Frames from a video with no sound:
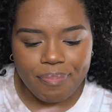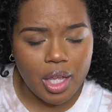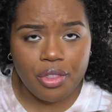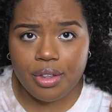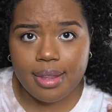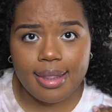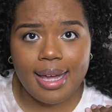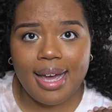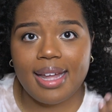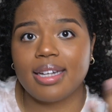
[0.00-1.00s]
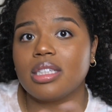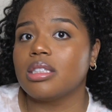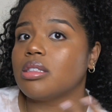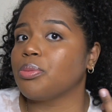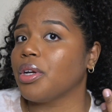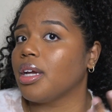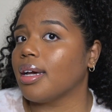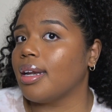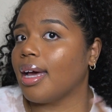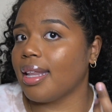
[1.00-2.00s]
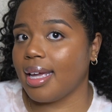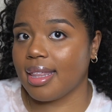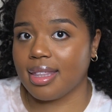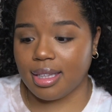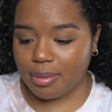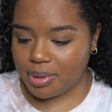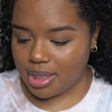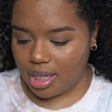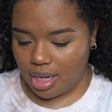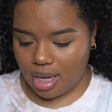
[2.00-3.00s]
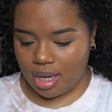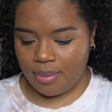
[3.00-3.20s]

other than that, it's pretty good. I like the lipstick.